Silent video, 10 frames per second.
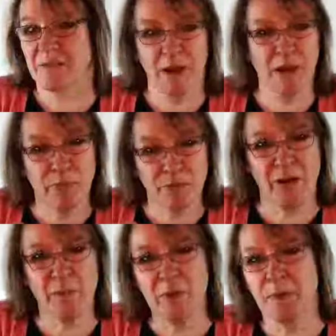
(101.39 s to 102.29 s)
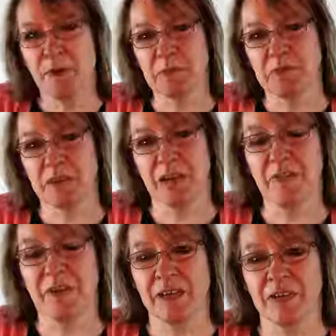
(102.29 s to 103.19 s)
my primary purpose in
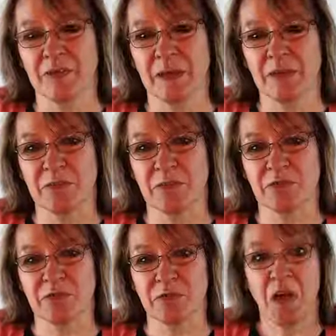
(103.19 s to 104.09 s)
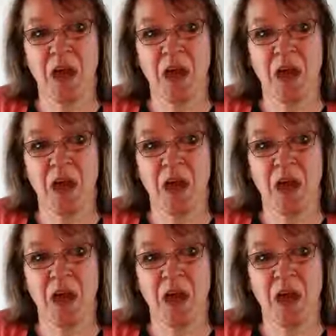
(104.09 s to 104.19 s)
delivering that speech was to